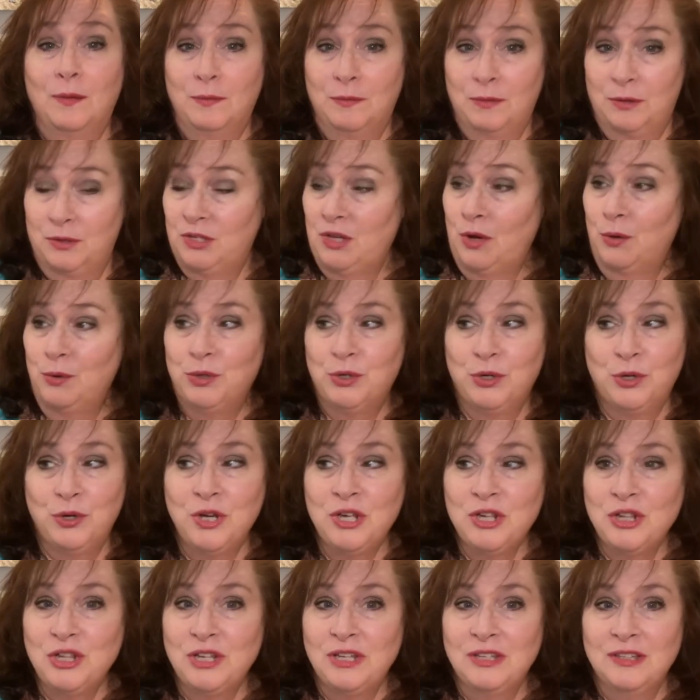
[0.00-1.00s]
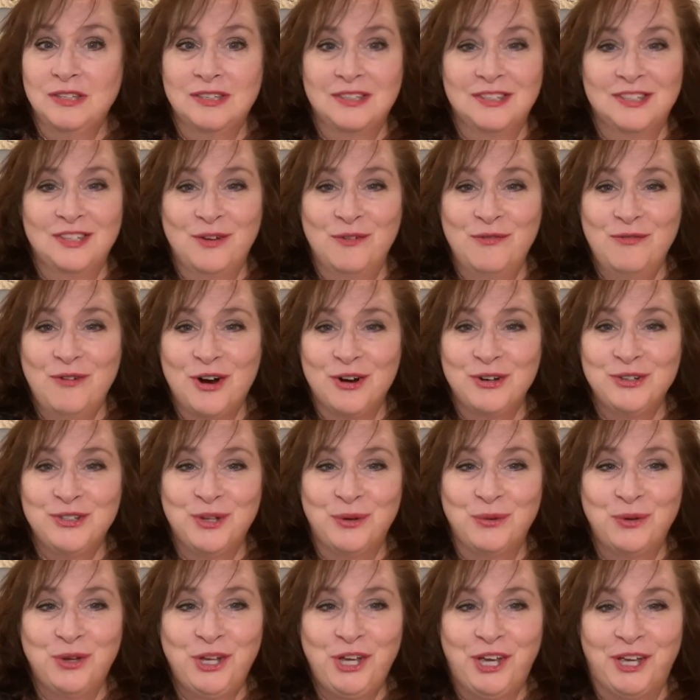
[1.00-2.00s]
So do Christians. So far,
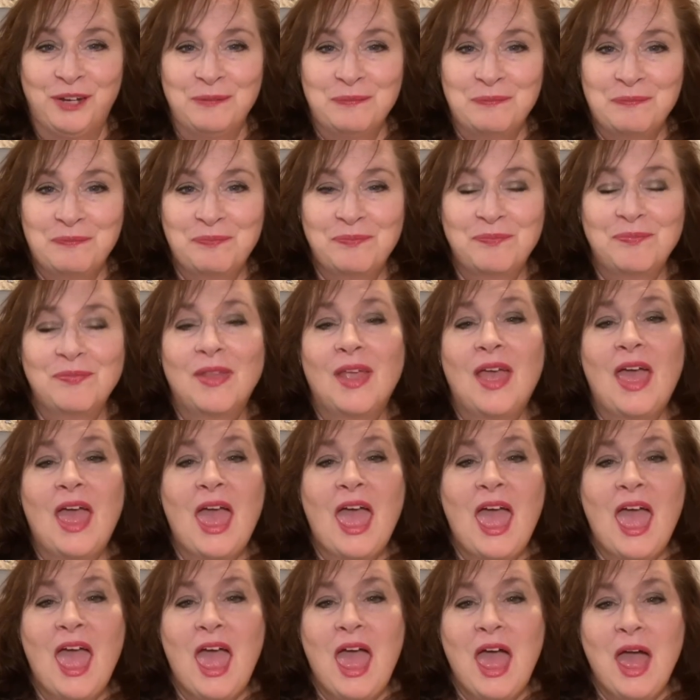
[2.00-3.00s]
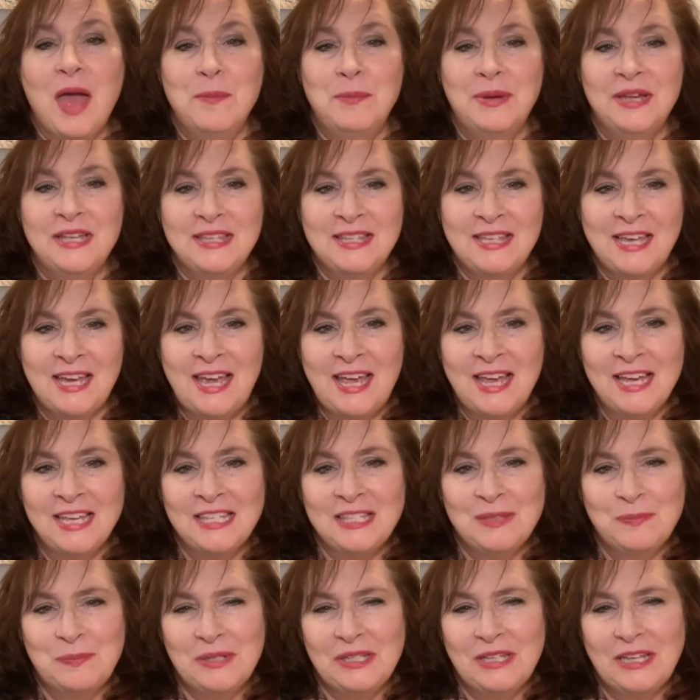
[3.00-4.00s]
so good. But
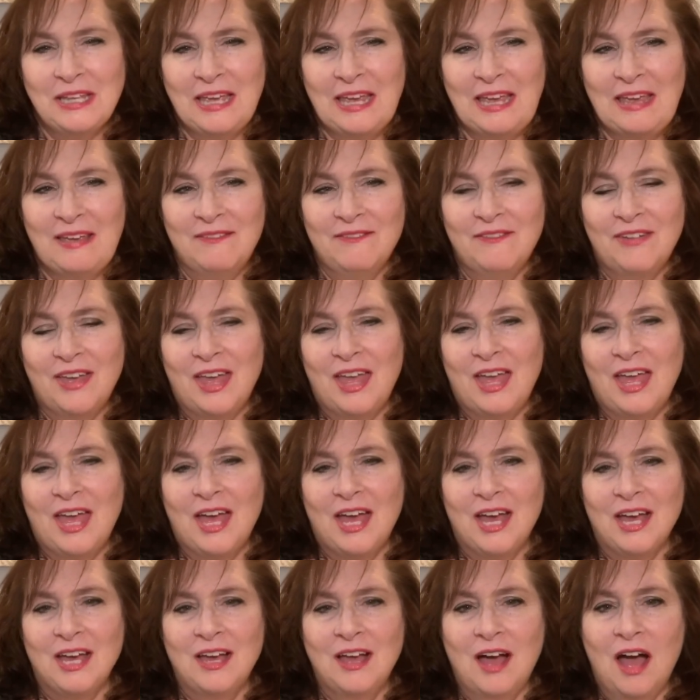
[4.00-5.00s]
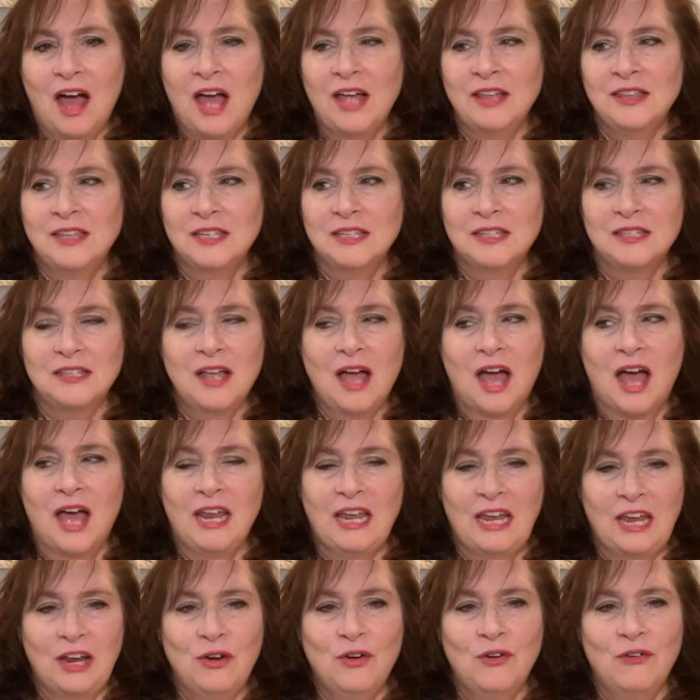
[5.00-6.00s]
deists believe God does not
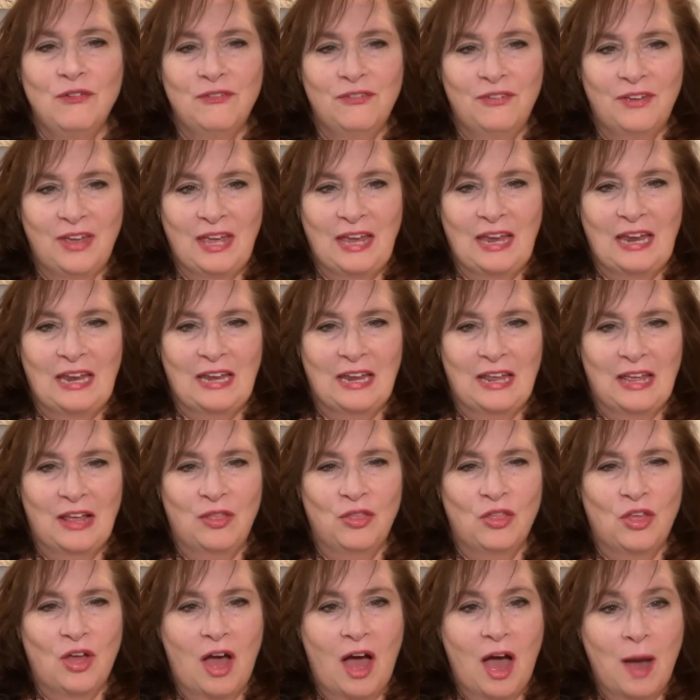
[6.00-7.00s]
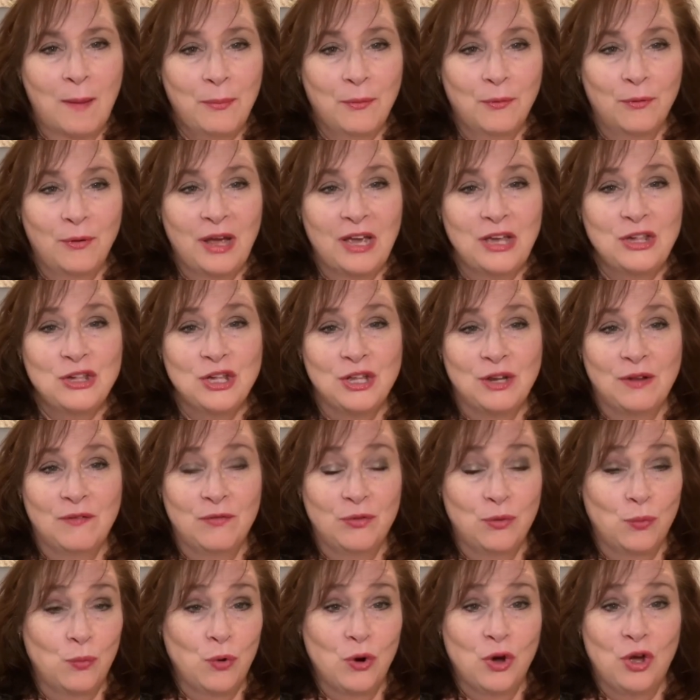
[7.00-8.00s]
intervene in the operation of
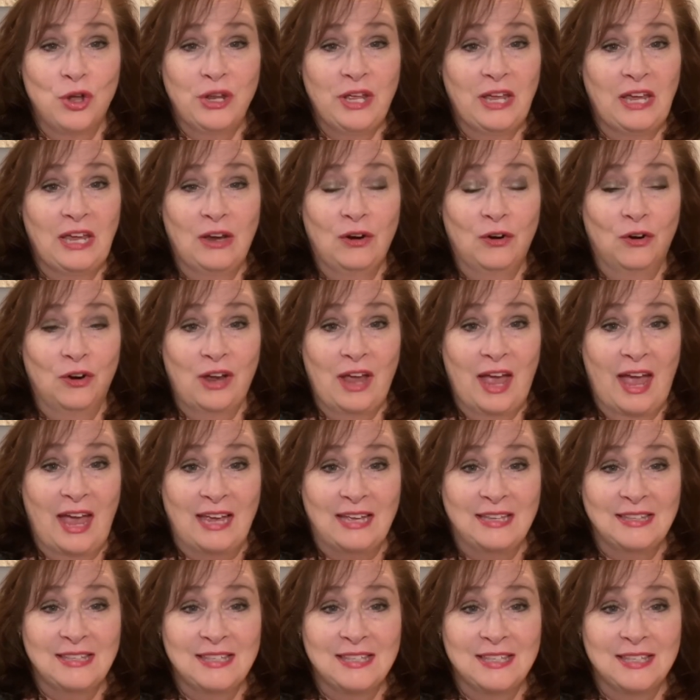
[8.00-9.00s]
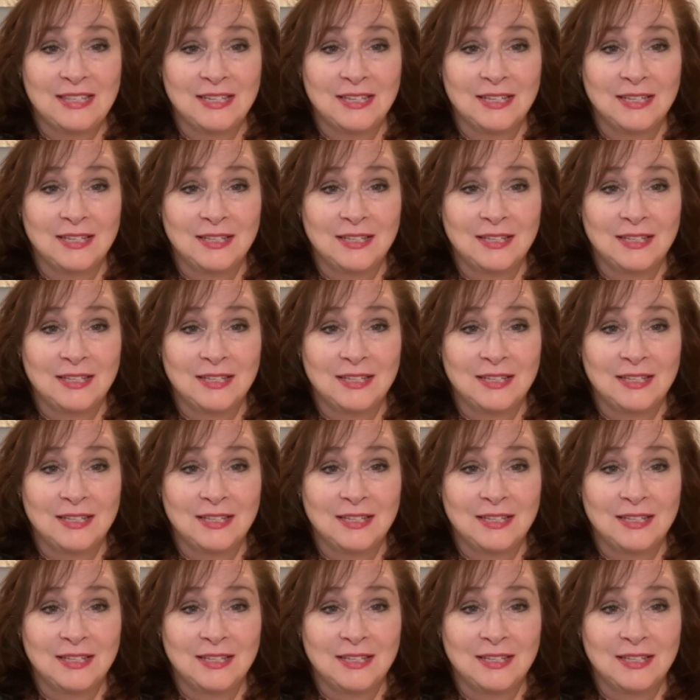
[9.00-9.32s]
the world he creates.